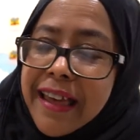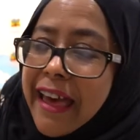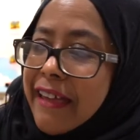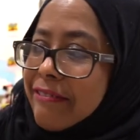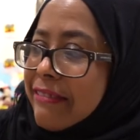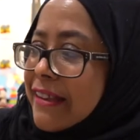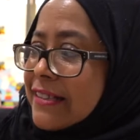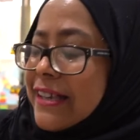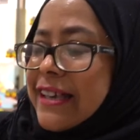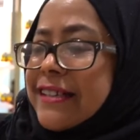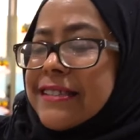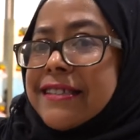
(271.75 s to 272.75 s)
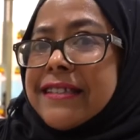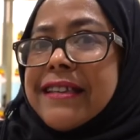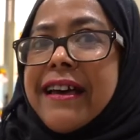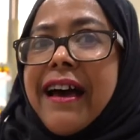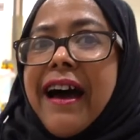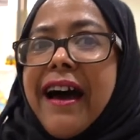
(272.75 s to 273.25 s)
And this is
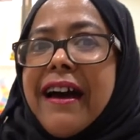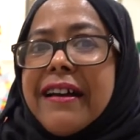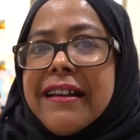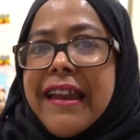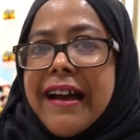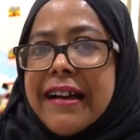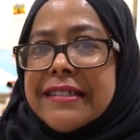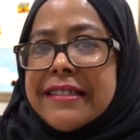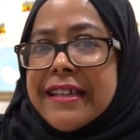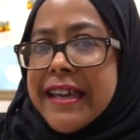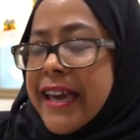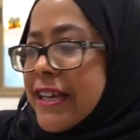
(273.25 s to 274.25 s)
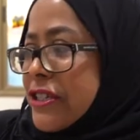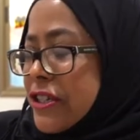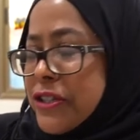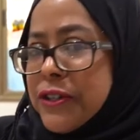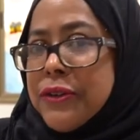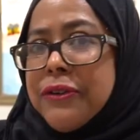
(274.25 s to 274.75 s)
our class
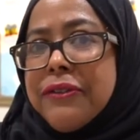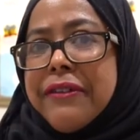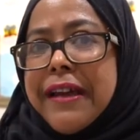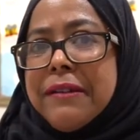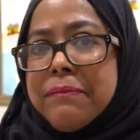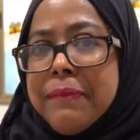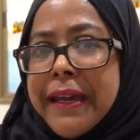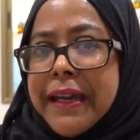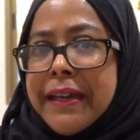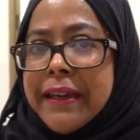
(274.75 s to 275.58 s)
KG2 Red B.